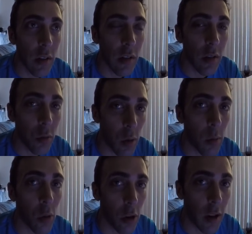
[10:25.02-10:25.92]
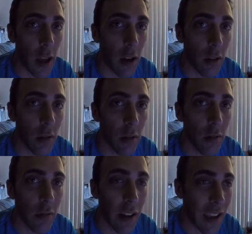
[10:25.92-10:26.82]
swim workout,
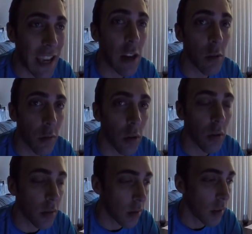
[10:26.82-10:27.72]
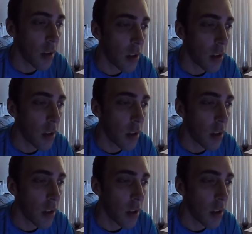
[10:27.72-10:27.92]
like intervals,